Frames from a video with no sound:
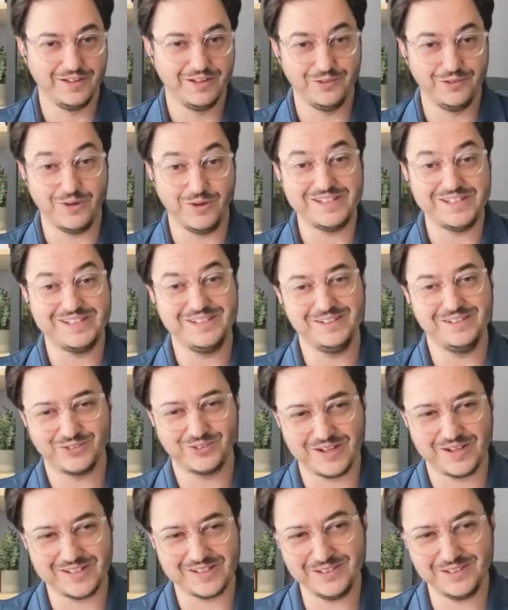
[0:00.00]
do i still
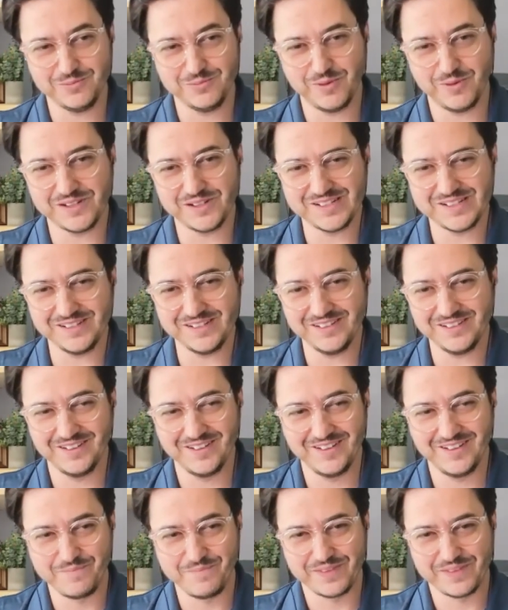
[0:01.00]
trust this person
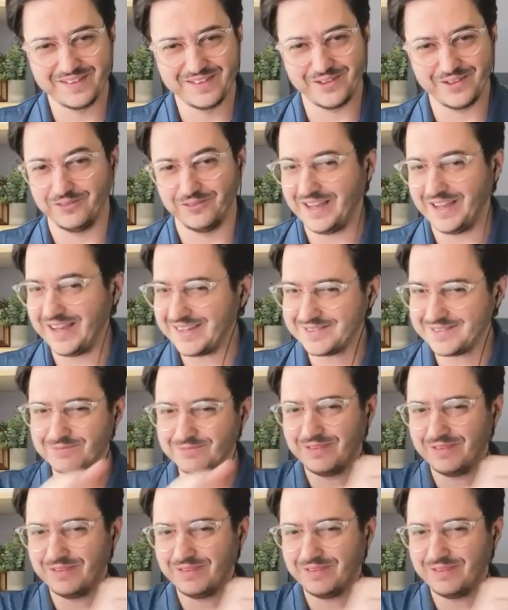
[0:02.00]
so last